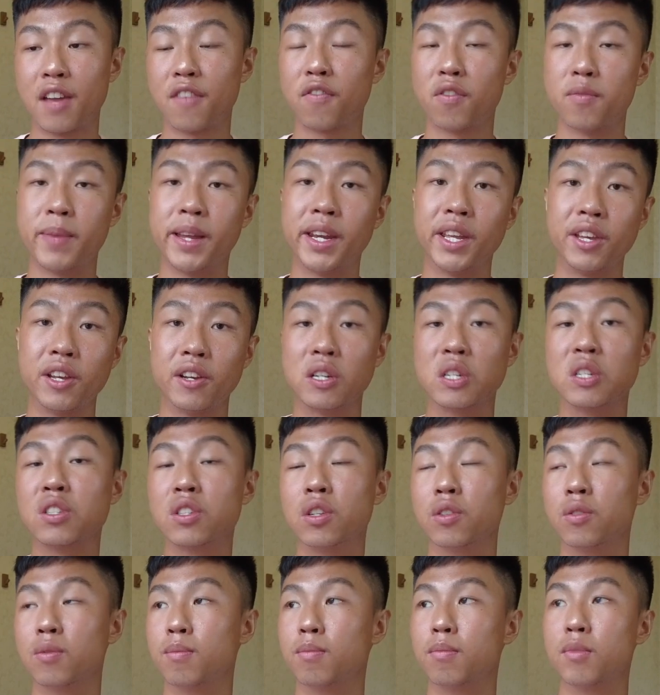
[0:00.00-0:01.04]
for many years,
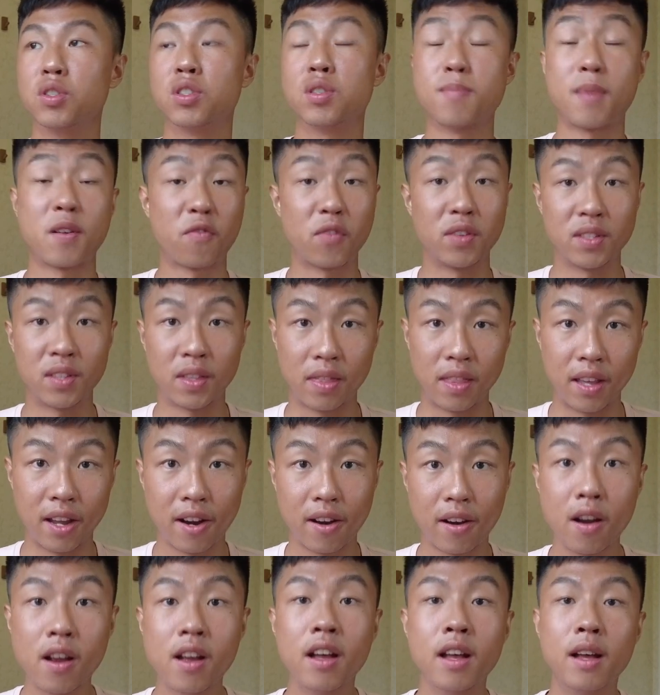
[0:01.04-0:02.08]
so most of my friends are
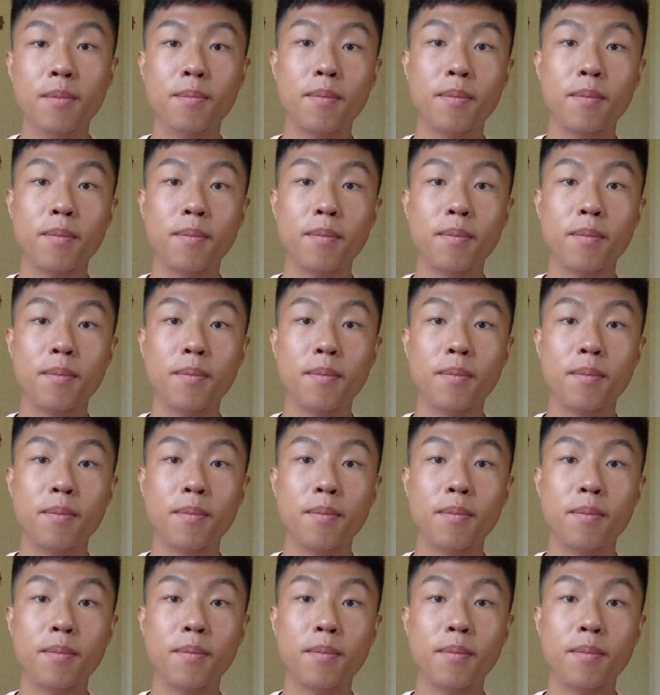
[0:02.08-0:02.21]
there,